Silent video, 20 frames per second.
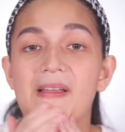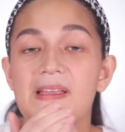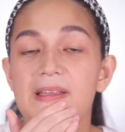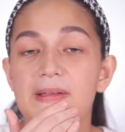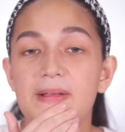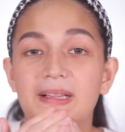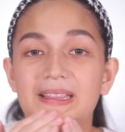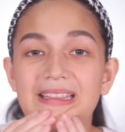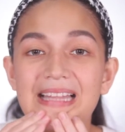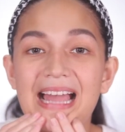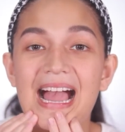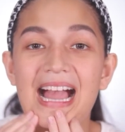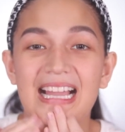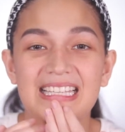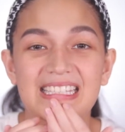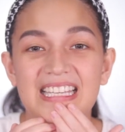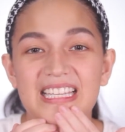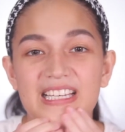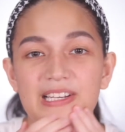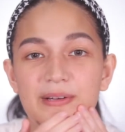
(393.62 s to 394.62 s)
Yung
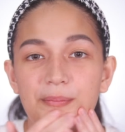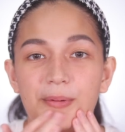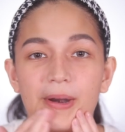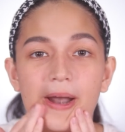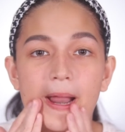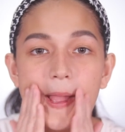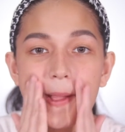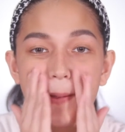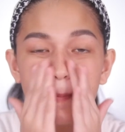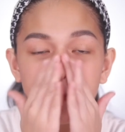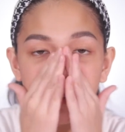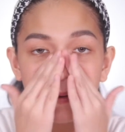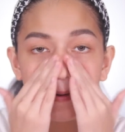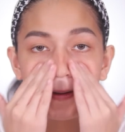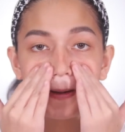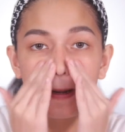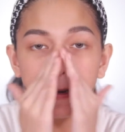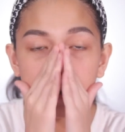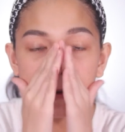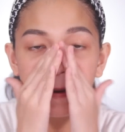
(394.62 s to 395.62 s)
tacky na primer.
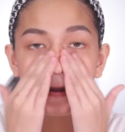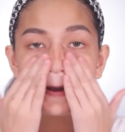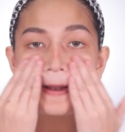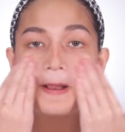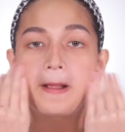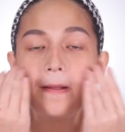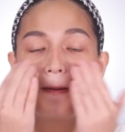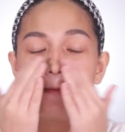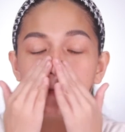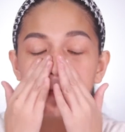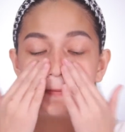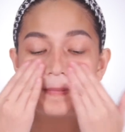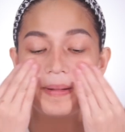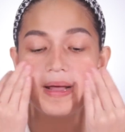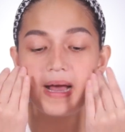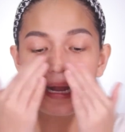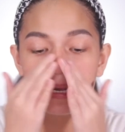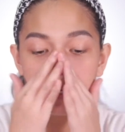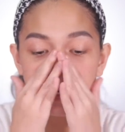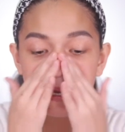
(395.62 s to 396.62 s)

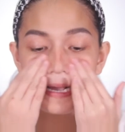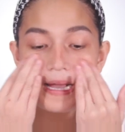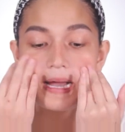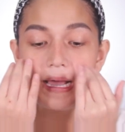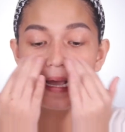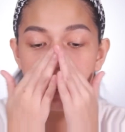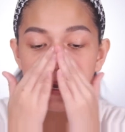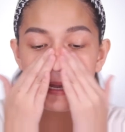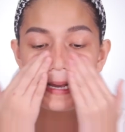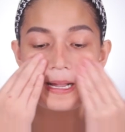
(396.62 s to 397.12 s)
Para